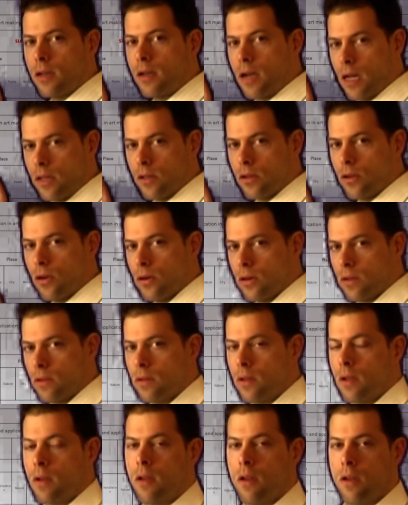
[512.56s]
categories,
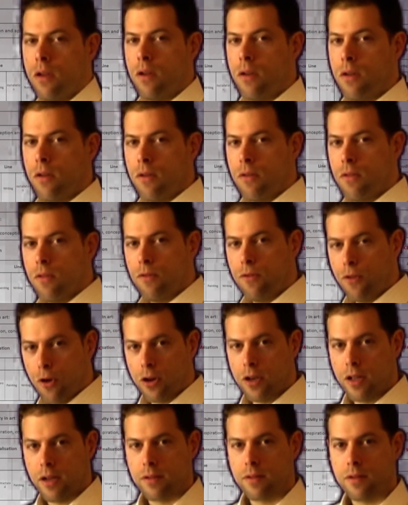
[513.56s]
4
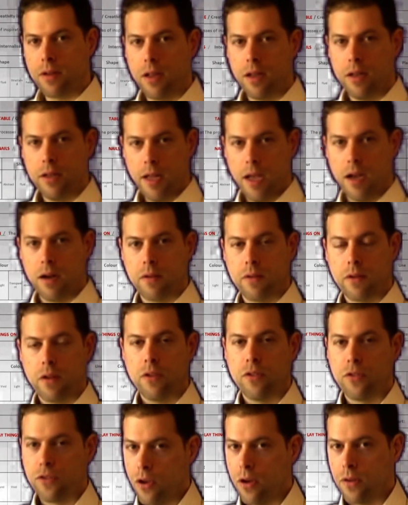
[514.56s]
legs, nails,
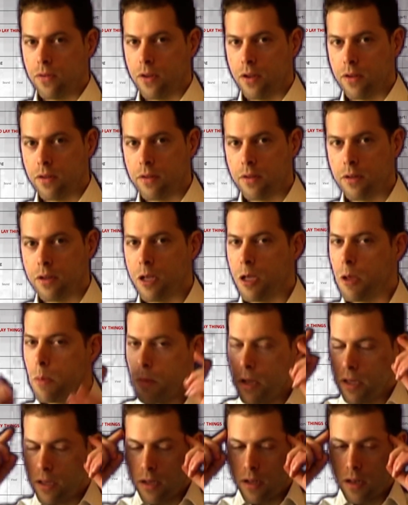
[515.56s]
surface,
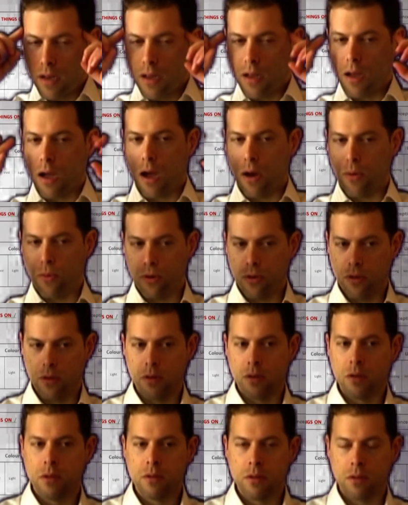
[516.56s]
immediately I would
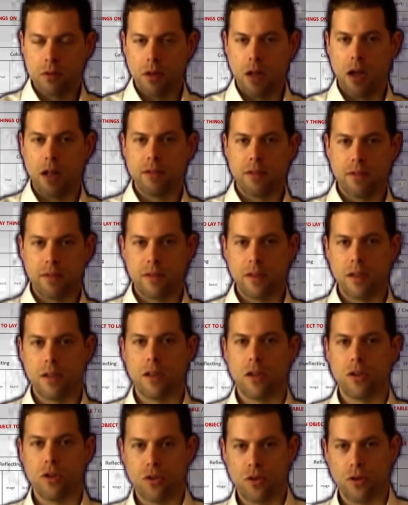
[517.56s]
understand
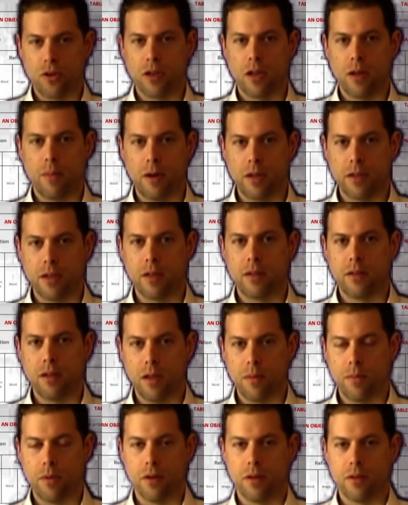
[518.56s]
that you're talking about a
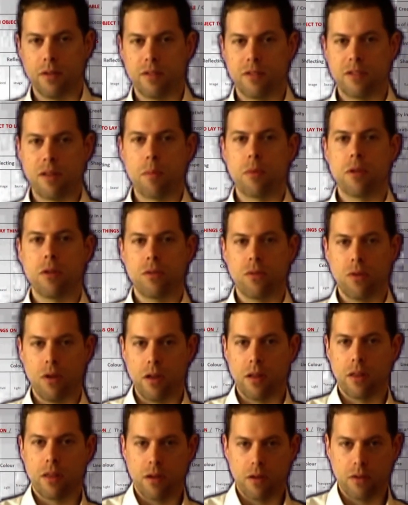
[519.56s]
table, something to
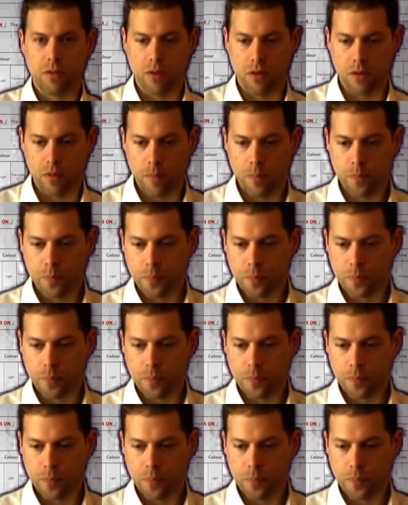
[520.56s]
lay things on.